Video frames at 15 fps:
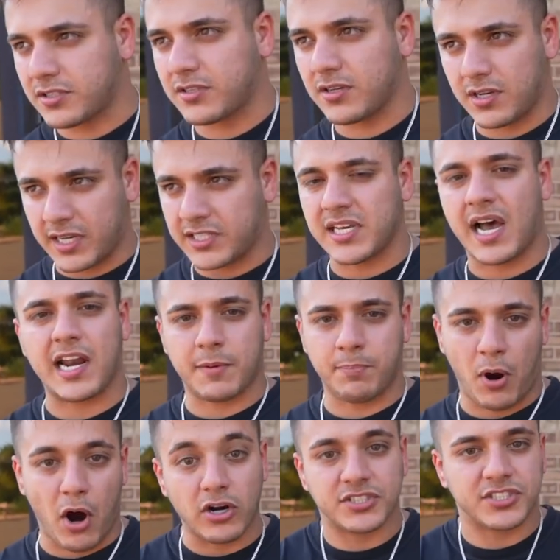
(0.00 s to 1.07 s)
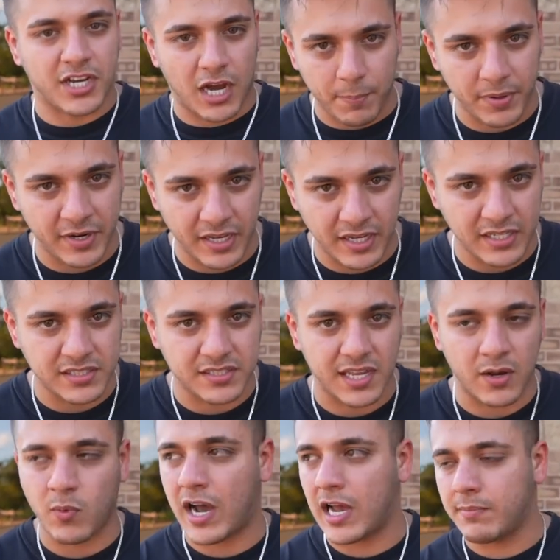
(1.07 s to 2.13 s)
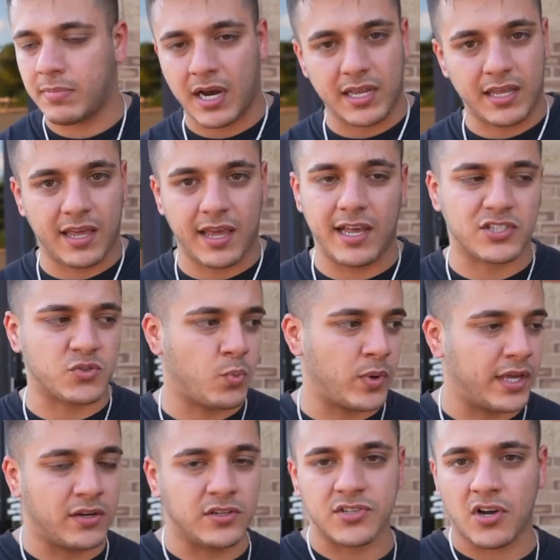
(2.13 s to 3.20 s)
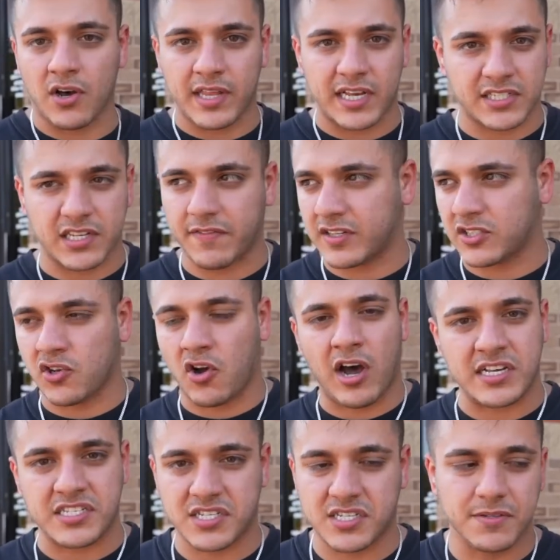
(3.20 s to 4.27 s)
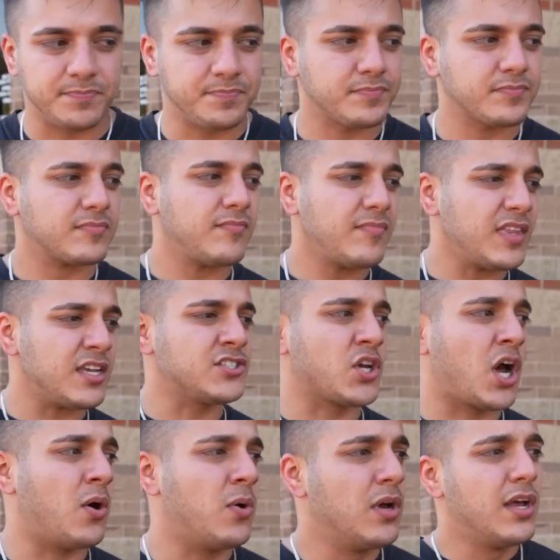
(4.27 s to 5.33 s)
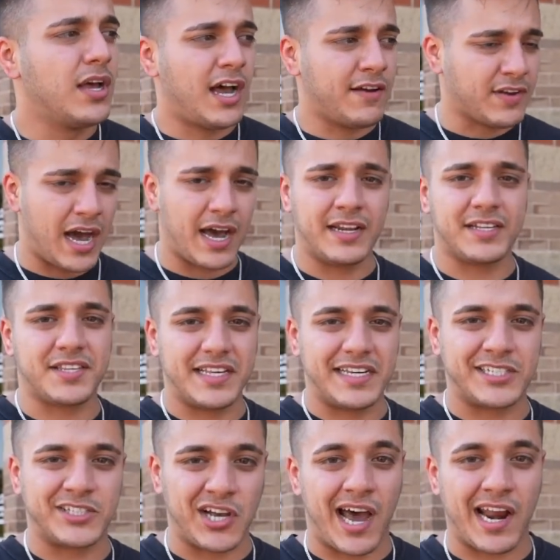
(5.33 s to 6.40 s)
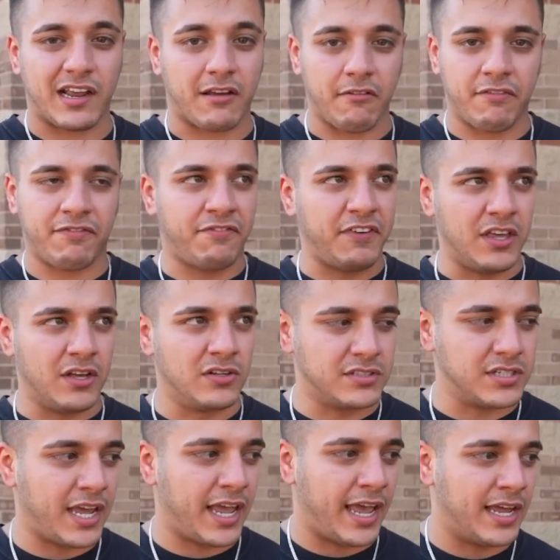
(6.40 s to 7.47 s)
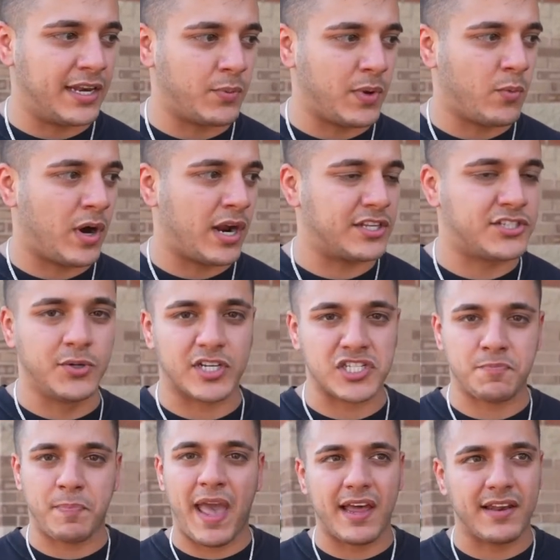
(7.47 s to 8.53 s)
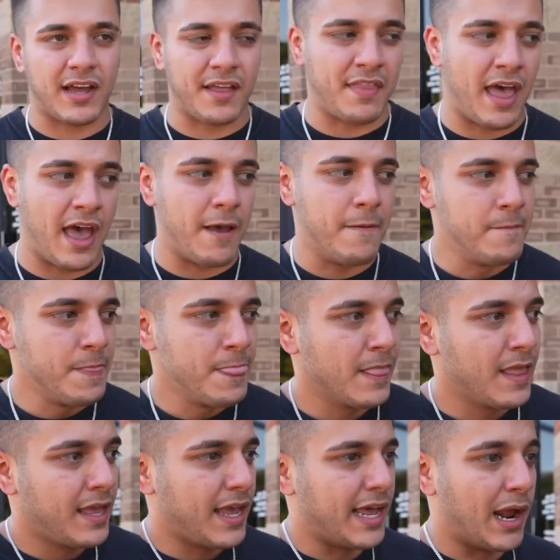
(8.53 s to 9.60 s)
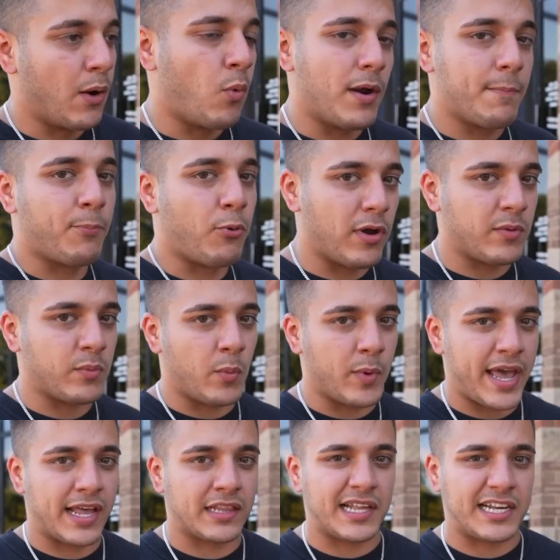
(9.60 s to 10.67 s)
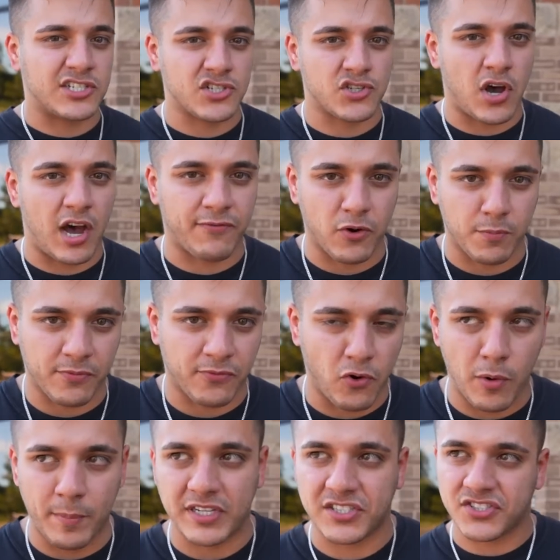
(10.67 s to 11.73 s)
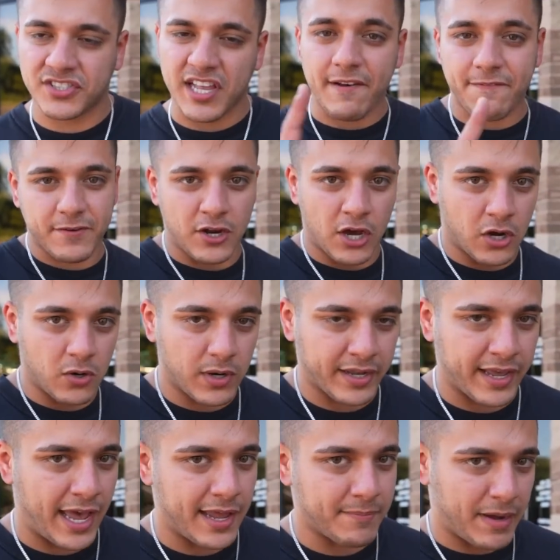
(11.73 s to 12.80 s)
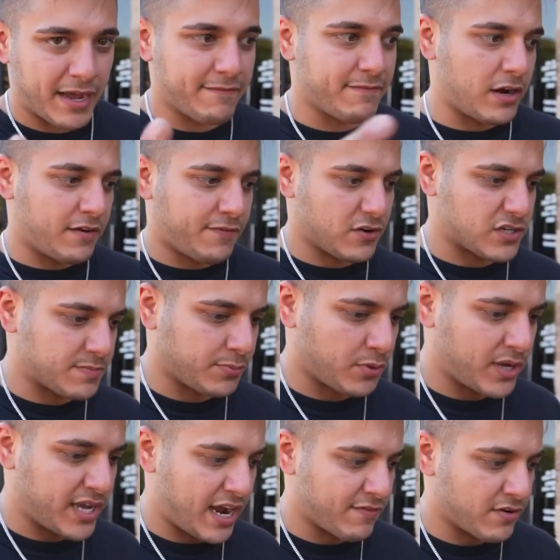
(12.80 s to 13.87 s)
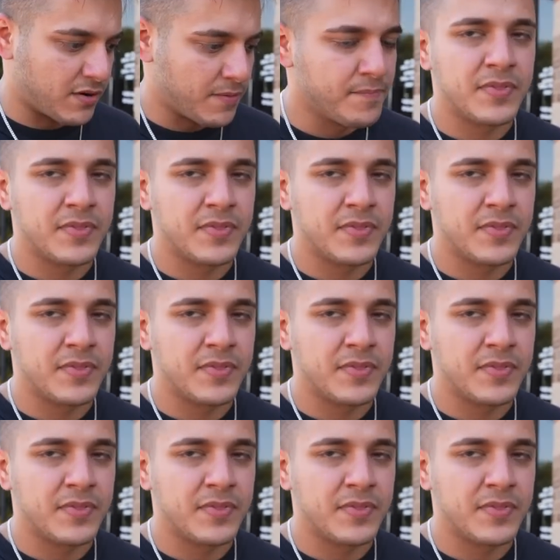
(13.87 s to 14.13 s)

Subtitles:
exotic parts companies, like wide body kits, wheels, all that stuff, exhausts. So I've gotten into the exotic field, and we wanted to expand on that. And at one point when we had Legends Off-Road Performance, Stefano, again, my very first employee ever,